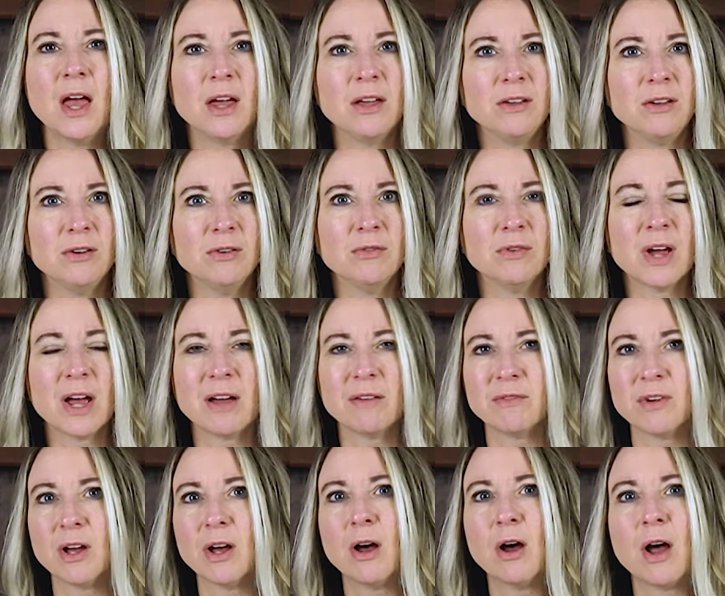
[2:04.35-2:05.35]
You
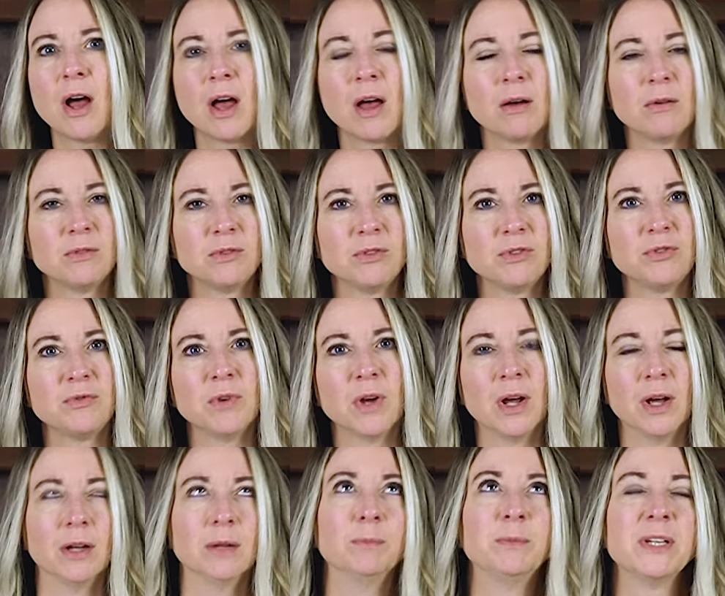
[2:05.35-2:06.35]
have a
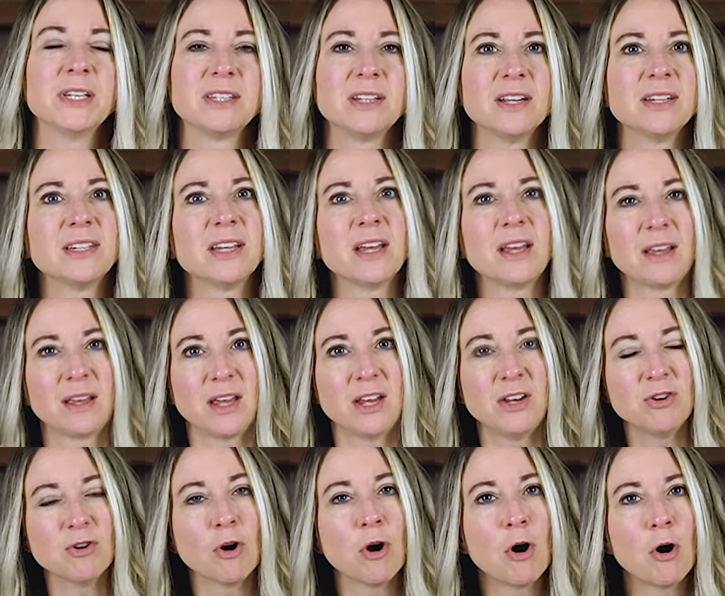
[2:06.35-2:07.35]
uh, business
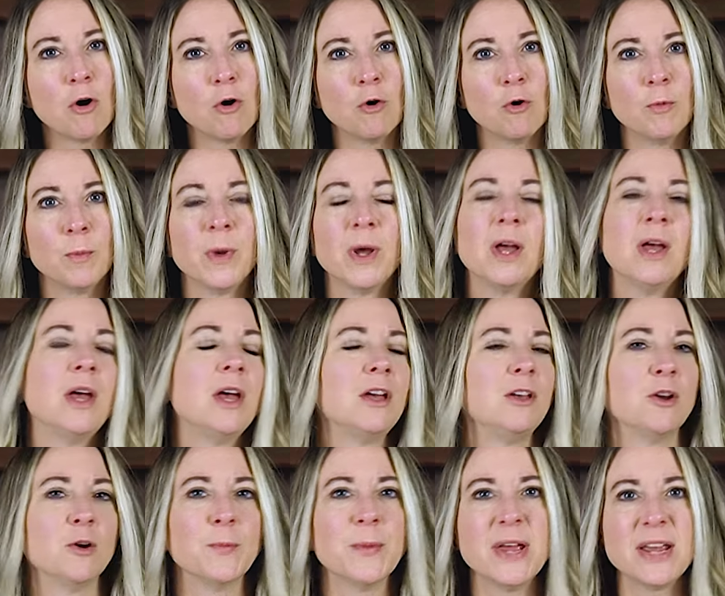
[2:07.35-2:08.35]
in your home,
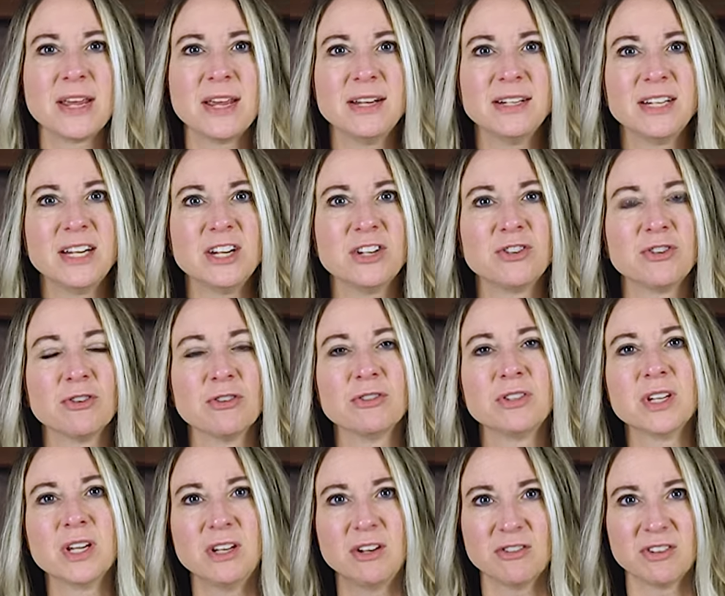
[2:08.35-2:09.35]
you're making
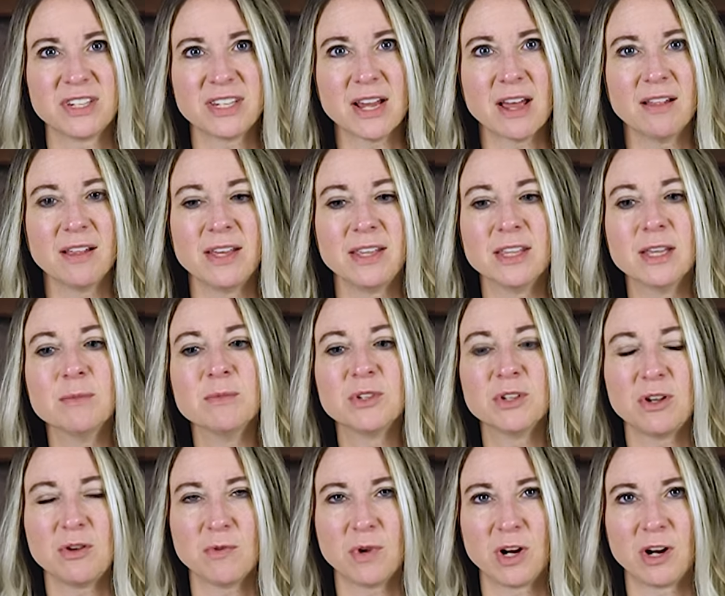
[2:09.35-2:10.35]
t-shirts and you're selling them,
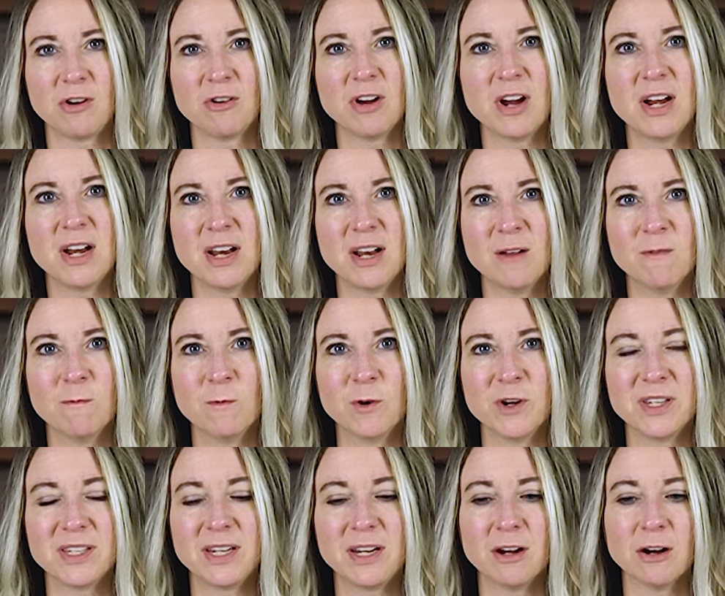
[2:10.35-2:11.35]
so you wanna create an
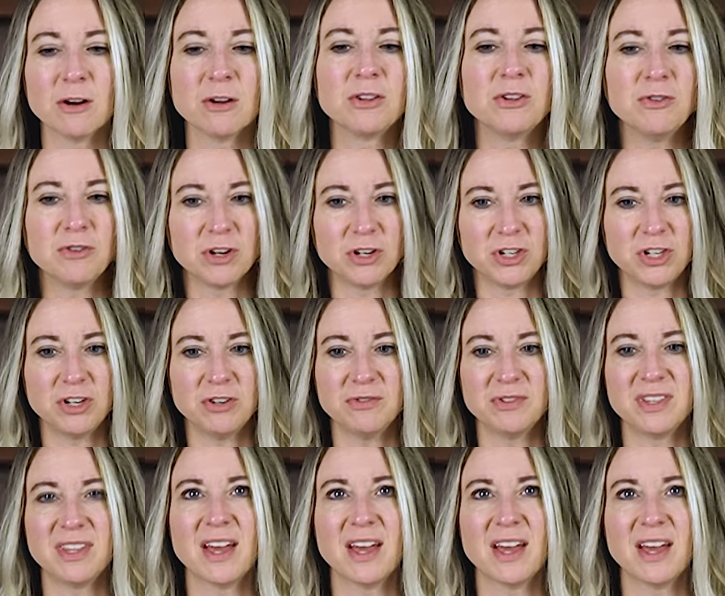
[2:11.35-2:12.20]
invoice here, you could choose